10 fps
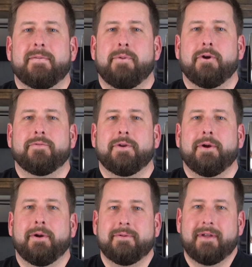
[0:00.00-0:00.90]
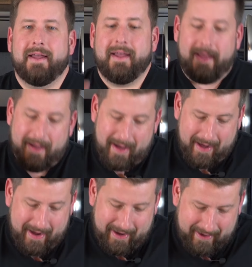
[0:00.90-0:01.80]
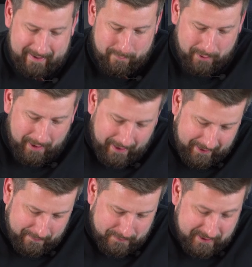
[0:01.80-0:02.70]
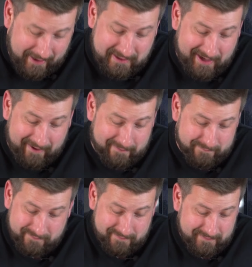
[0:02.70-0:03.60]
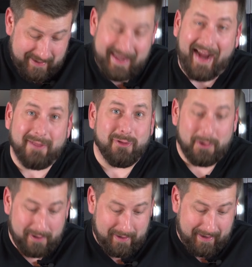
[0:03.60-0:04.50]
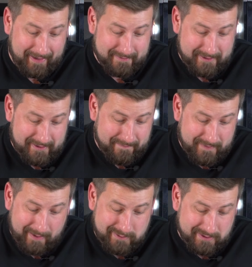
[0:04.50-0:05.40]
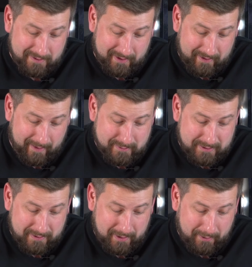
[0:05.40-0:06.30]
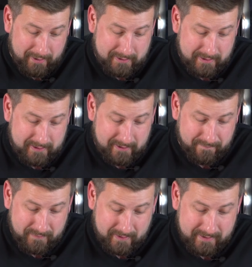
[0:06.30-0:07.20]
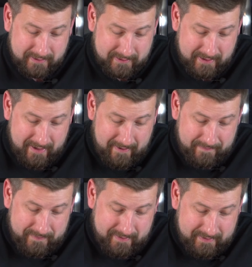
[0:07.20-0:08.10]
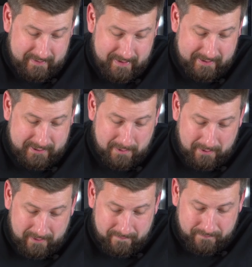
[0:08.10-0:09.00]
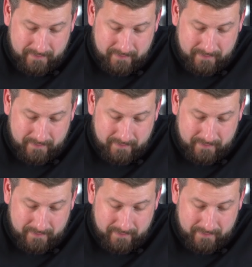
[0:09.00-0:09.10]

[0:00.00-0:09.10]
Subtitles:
Party Food Hero. I am 100%. It's like 9:30 at night. I'm still gonna crush this because it's so good.